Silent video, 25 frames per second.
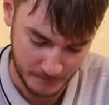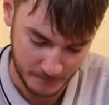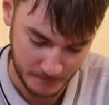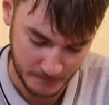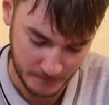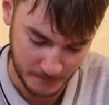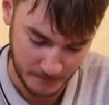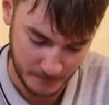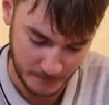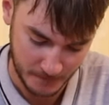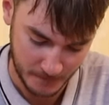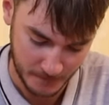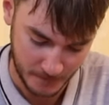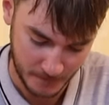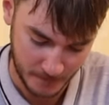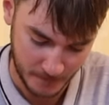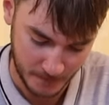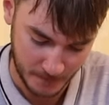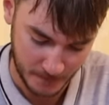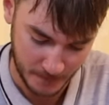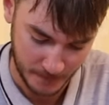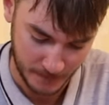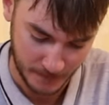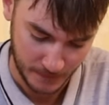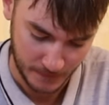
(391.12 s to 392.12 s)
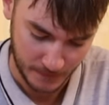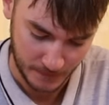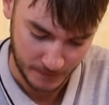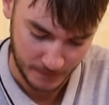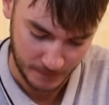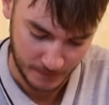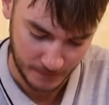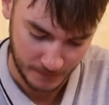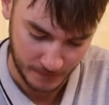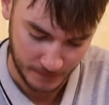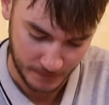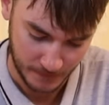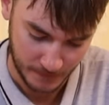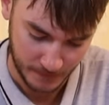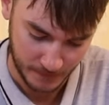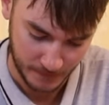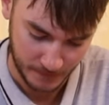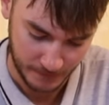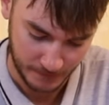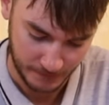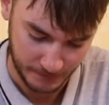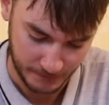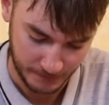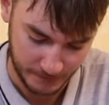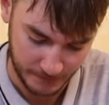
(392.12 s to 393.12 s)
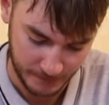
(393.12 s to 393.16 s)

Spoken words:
[no speech]